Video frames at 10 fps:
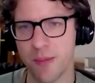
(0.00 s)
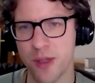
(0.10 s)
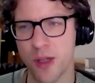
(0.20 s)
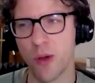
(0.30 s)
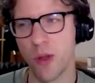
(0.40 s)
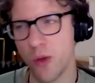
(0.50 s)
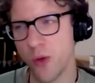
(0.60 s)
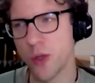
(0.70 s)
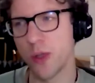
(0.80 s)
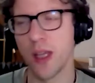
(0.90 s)
So
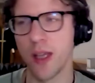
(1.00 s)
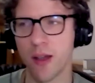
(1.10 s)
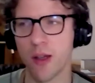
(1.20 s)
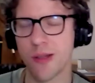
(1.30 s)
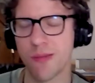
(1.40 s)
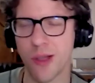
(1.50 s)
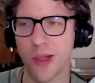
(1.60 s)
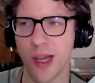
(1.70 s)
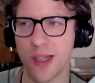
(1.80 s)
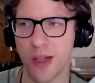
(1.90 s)
usually a good
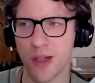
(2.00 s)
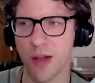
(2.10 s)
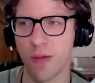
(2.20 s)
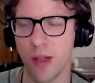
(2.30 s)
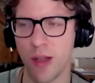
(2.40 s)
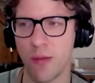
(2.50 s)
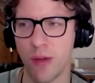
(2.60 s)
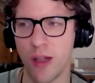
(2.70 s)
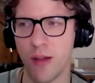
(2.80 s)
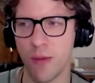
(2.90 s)
eye doctor
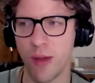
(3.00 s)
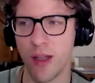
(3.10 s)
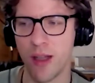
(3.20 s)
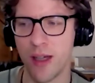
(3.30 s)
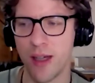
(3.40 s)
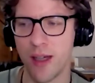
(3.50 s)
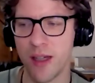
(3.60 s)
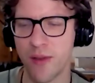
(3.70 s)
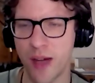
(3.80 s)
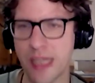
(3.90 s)
will
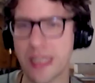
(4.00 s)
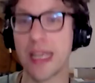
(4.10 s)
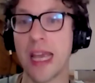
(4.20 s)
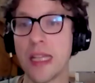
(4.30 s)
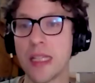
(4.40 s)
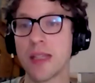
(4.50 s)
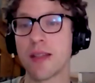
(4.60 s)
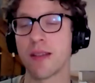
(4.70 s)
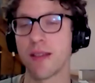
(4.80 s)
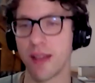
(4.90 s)
advise
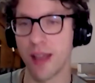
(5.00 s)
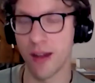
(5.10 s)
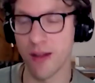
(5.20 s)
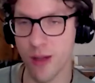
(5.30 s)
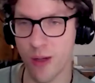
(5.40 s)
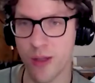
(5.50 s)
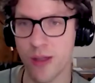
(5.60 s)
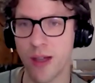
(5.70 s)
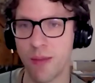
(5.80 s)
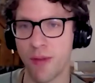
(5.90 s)
against getting
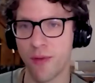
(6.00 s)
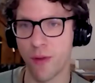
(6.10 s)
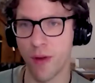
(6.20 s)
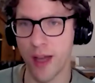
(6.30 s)
surgery done before